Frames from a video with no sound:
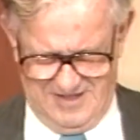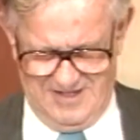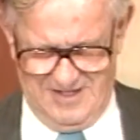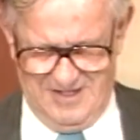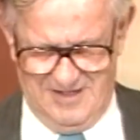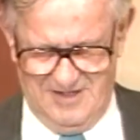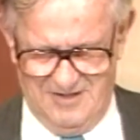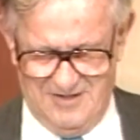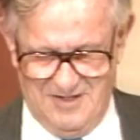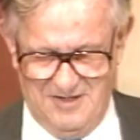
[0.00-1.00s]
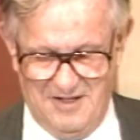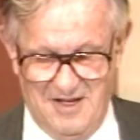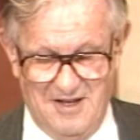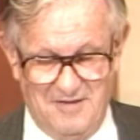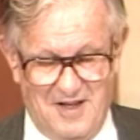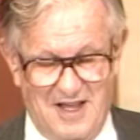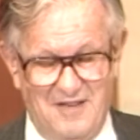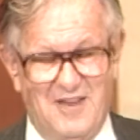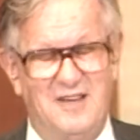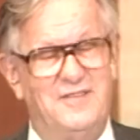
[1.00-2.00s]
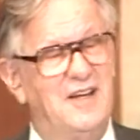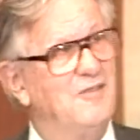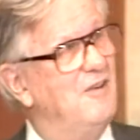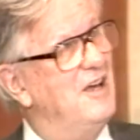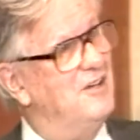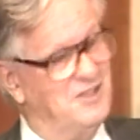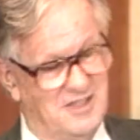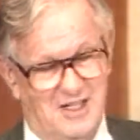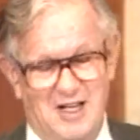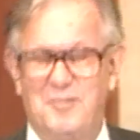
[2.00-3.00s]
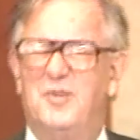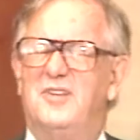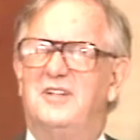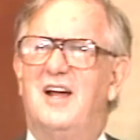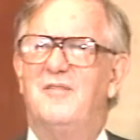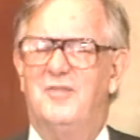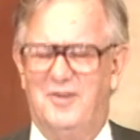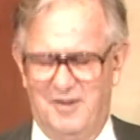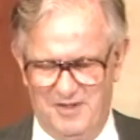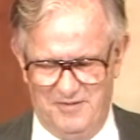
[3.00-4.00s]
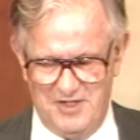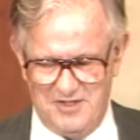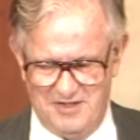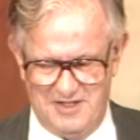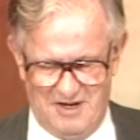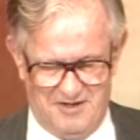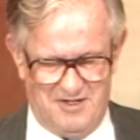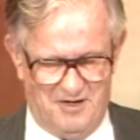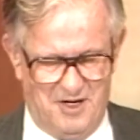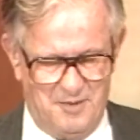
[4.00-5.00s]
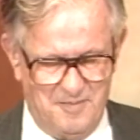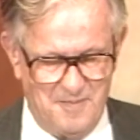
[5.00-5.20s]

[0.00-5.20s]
in 1935, I found Ryder sitting up on the top floor in Fisher's territory.